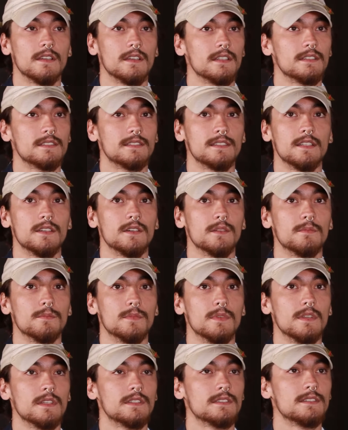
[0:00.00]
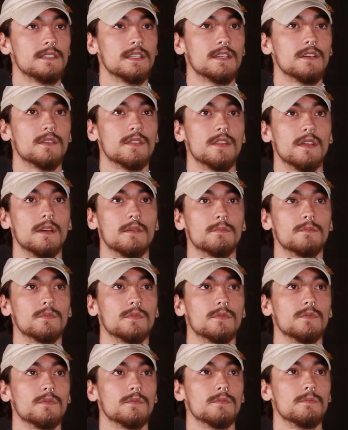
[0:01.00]
it's still them
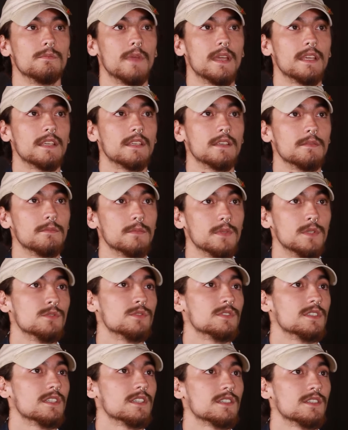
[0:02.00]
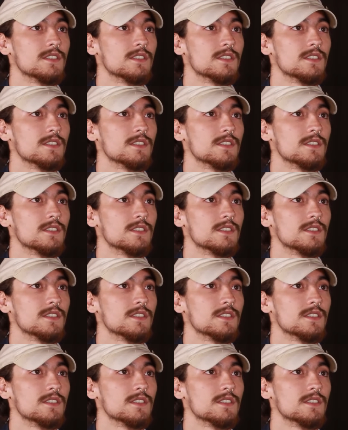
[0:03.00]
making music.